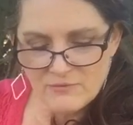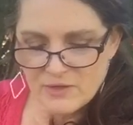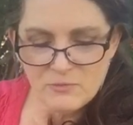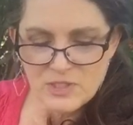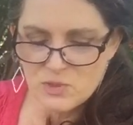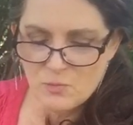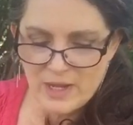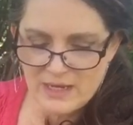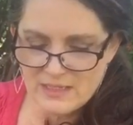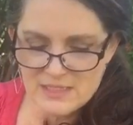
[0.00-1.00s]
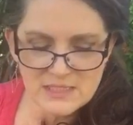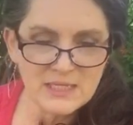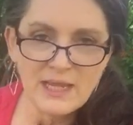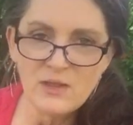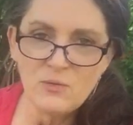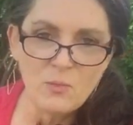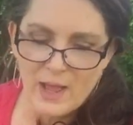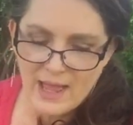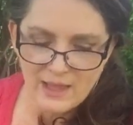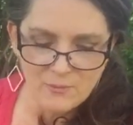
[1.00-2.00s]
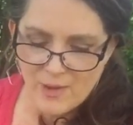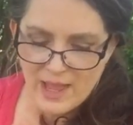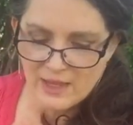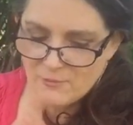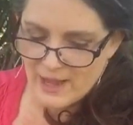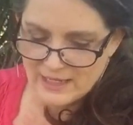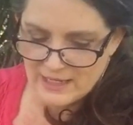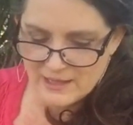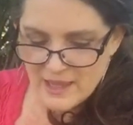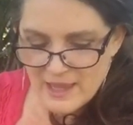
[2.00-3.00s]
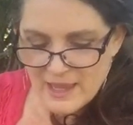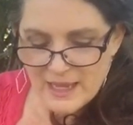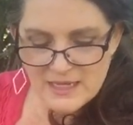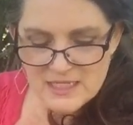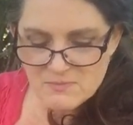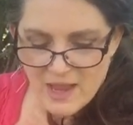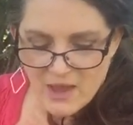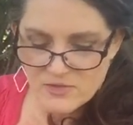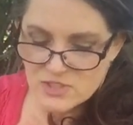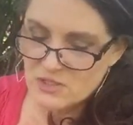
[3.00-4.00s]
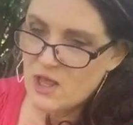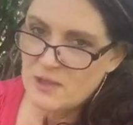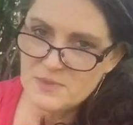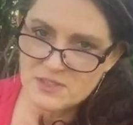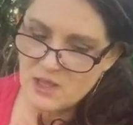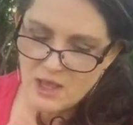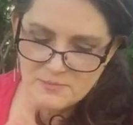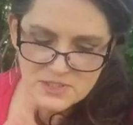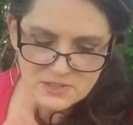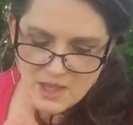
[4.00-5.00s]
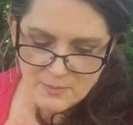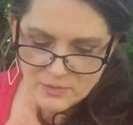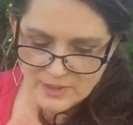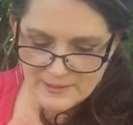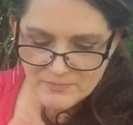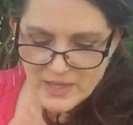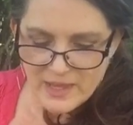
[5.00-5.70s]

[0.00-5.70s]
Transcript: every which way, and his tail wagging, and his mouth slobbering,